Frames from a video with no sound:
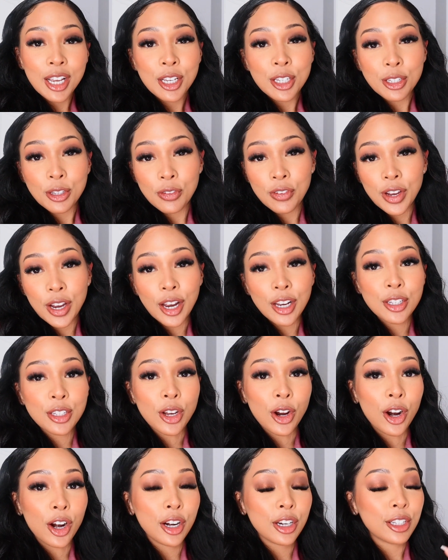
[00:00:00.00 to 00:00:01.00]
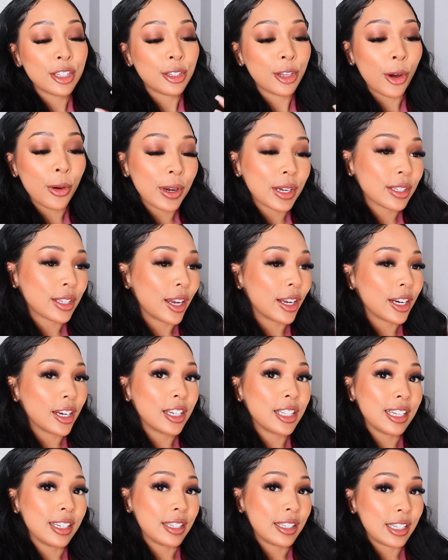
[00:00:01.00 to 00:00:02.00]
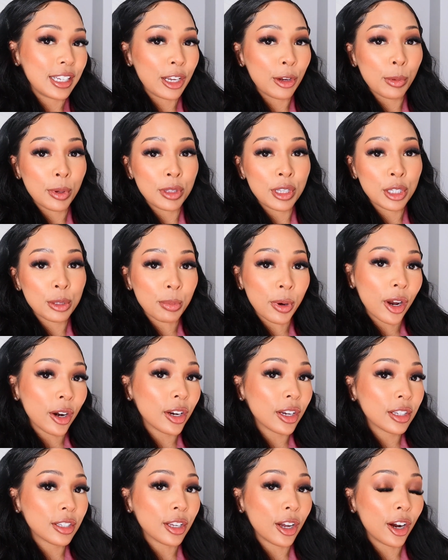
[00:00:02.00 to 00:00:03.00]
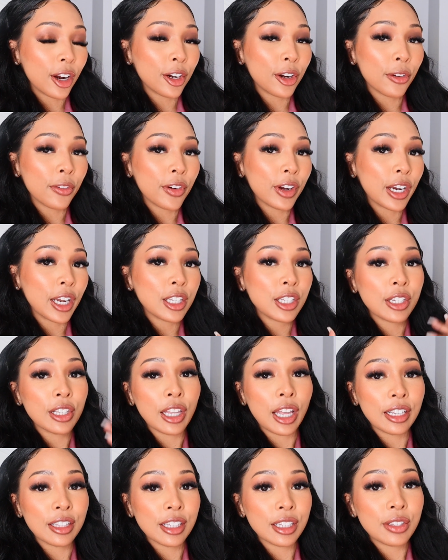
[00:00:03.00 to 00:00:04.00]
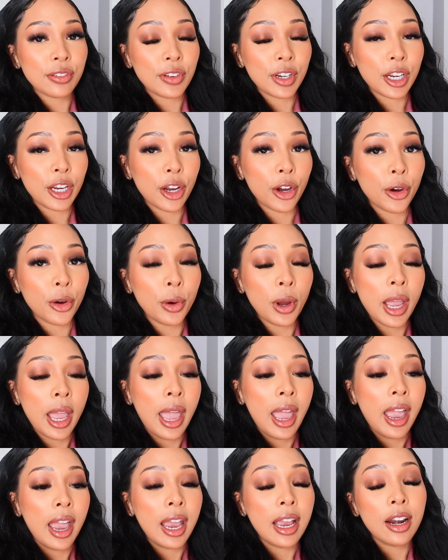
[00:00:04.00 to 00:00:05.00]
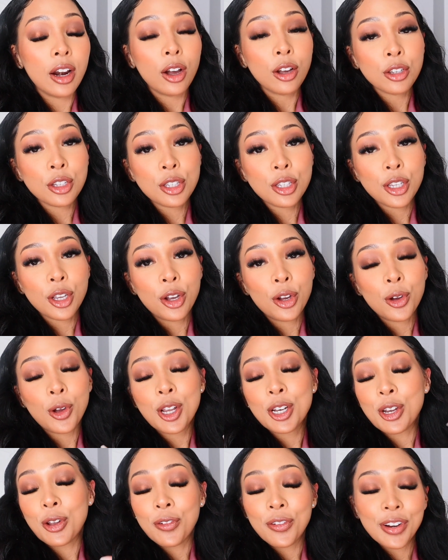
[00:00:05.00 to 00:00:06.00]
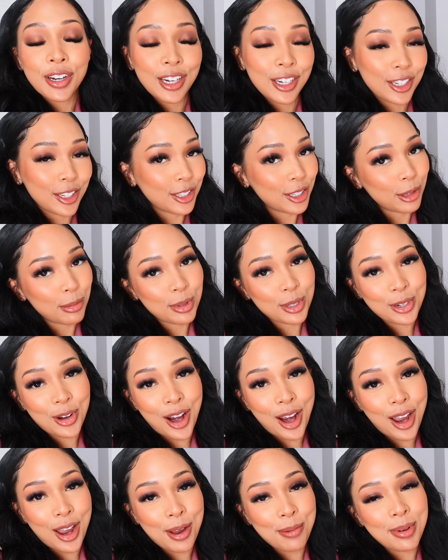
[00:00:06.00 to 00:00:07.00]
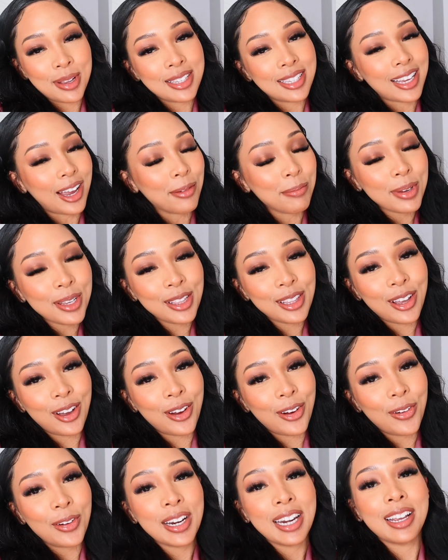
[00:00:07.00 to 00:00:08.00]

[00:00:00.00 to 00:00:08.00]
So if you guys are so excited to see what these products are, don't forget to like this video, and also don't forget to subscribe down below.